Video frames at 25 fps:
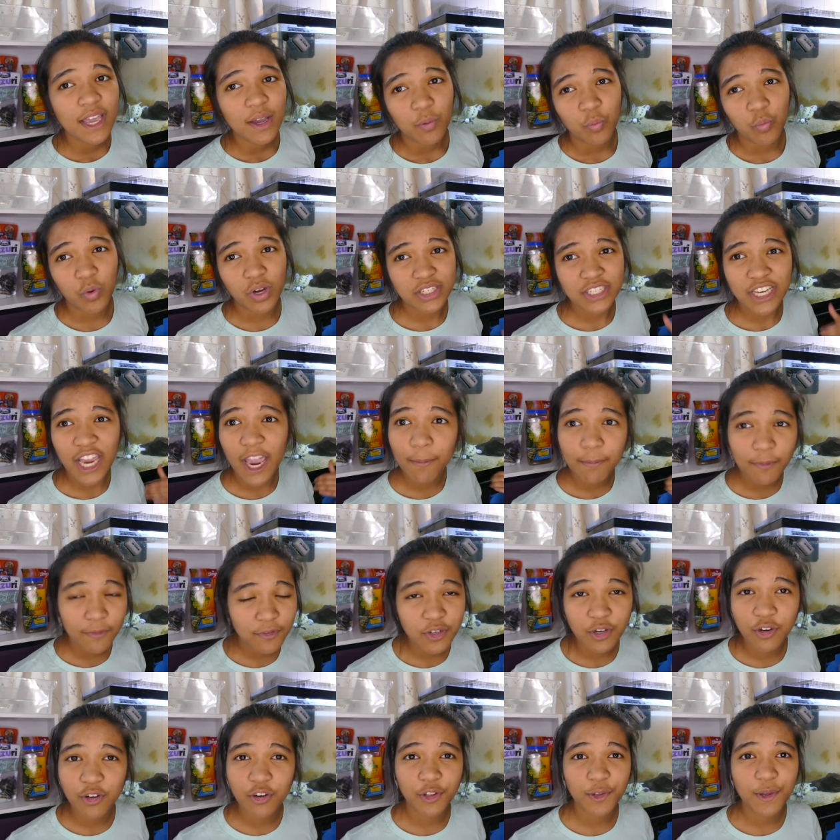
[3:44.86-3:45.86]
what type of
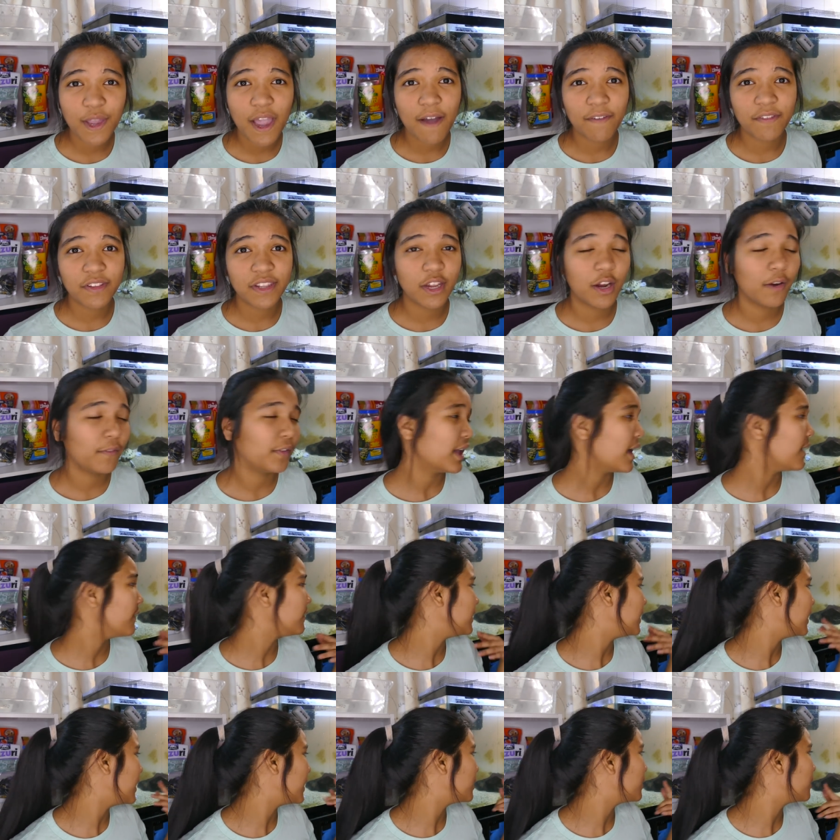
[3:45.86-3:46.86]
turtle you have in there, if you have
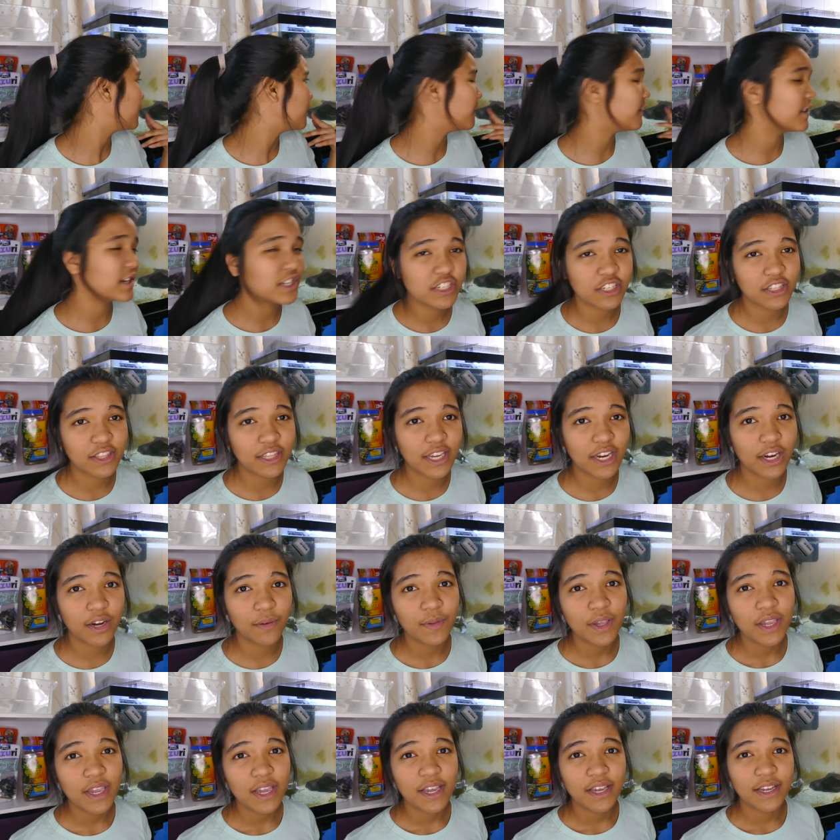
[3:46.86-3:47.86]
any other fish in there,